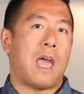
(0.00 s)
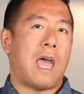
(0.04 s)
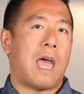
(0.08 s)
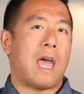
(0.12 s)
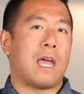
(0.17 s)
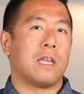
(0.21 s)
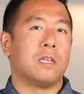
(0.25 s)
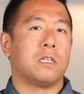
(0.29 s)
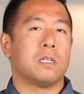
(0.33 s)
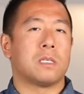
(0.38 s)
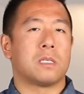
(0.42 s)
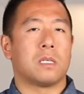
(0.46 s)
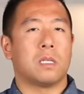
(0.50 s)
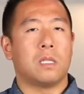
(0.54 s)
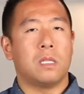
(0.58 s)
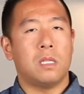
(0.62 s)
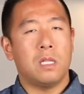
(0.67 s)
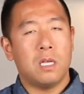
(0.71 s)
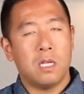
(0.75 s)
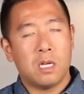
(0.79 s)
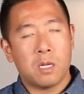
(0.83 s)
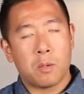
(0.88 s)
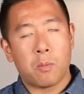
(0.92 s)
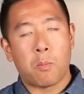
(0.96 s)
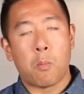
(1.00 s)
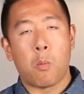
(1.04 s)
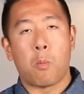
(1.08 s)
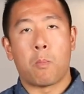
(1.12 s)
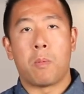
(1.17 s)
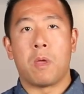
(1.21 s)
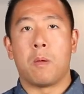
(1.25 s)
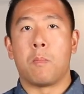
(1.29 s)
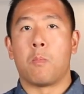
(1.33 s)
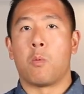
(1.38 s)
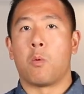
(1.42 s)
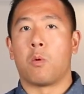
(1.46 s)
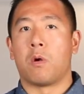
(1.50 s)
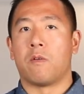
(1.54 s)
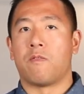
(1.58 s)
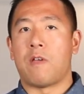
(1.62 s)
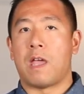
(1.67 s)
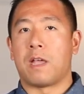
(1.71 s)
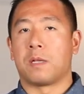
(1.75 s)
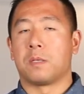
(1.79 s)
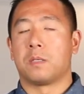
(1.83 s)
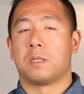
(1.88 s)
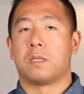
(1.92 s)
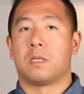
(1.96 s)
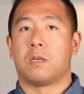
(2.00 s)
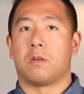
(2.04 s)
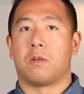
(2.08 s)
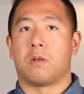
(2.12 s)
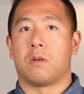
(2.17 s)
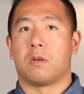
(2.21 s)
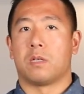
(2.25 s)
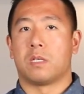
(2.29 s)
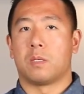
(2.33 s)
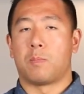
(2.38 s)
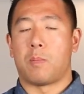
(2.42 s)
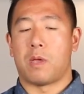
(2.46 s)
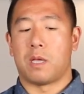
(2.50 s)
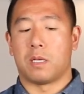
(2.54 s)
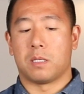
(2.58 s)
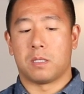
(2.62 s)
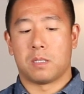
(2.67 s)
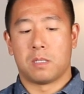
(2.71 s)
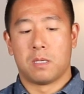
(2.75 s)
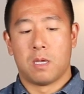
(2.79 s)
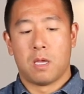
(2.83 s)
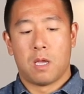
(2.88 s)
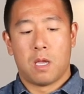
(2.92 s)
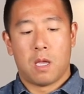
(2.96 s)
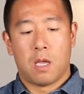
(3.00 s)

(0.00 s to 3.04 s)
add just a little bit more of exterior space.